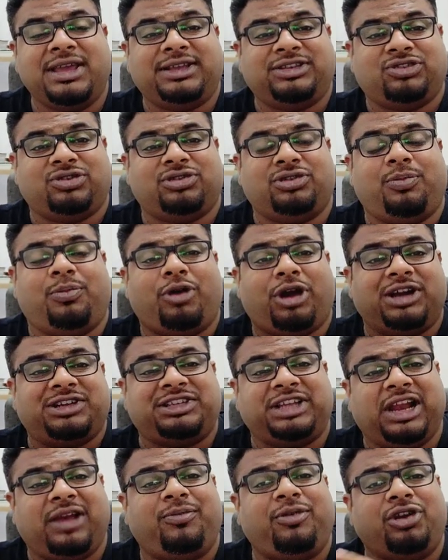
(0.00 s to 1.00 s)
So the
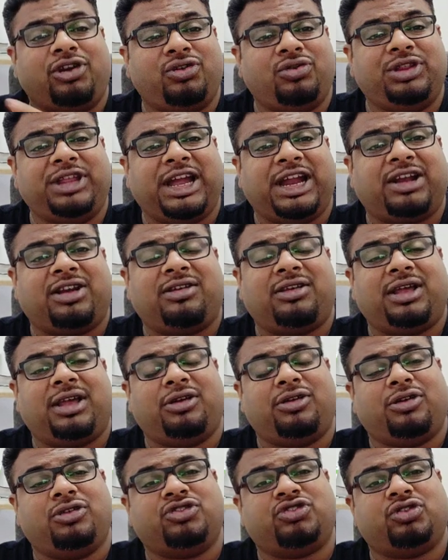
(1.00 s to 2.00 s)
bots help you do that,
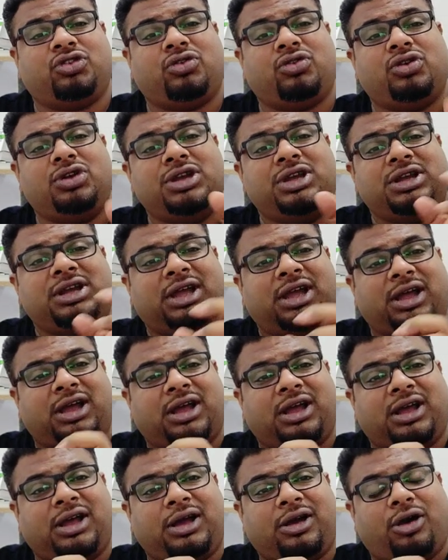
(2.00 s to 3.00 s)
and also
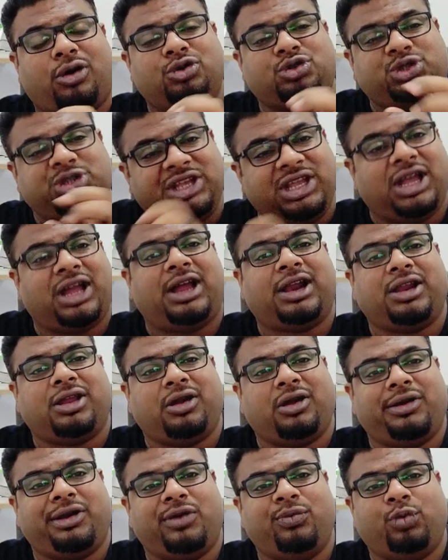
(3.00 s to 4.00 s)
OCR
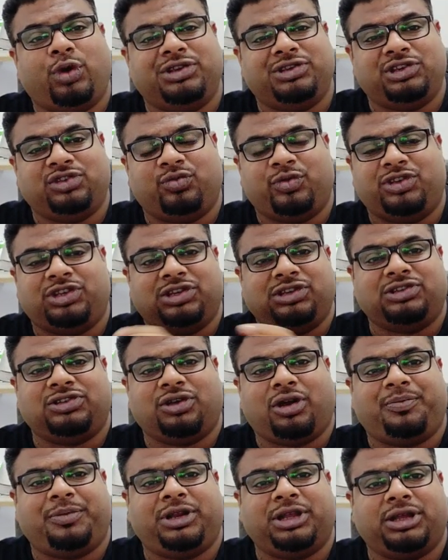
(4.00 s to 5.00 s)
your invoices, which is
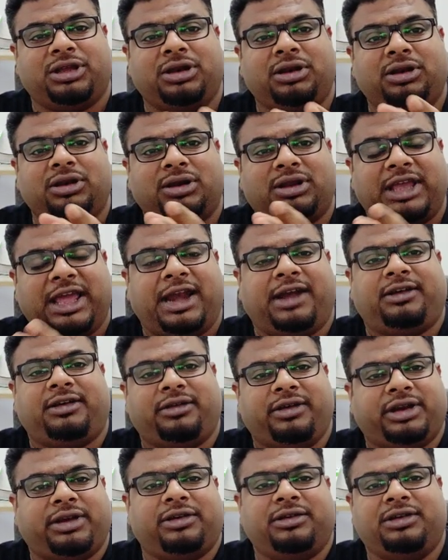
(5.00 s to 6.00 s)
optical
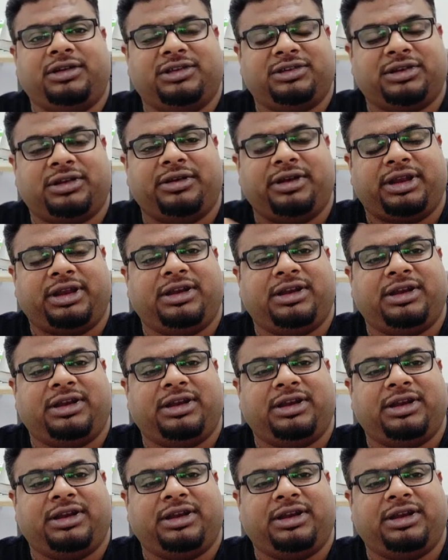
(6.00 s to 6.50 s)
character recognize